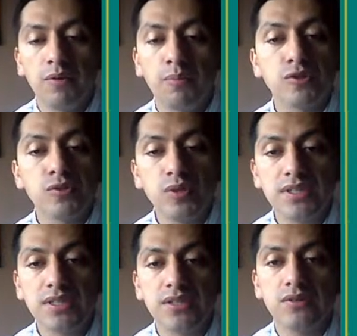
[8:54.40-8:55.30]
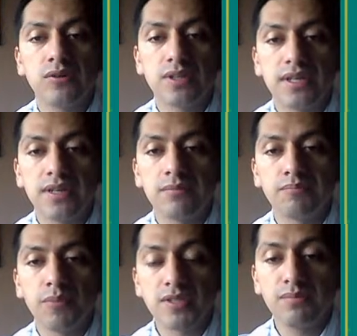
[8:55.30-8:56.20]
opportunity or
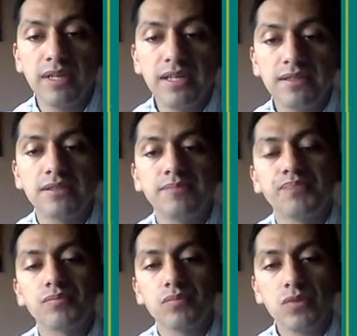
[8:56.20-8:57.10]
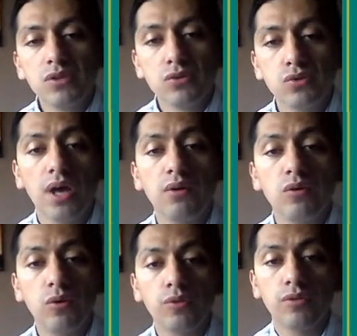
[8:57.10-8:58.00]
the possibility to
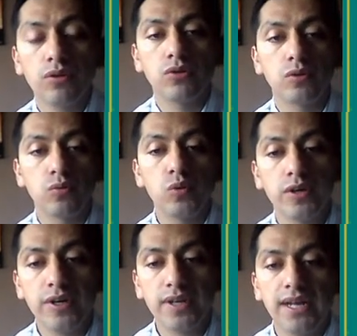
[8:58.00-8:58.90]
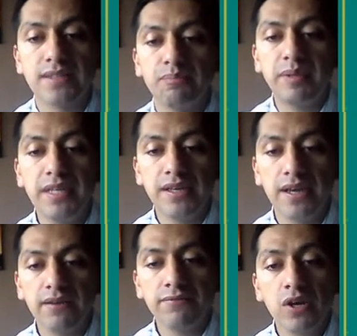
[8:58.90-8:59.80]
download your work as a
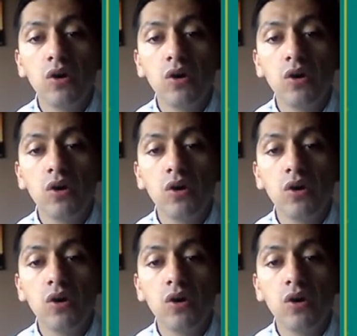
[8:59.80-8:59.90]
PDF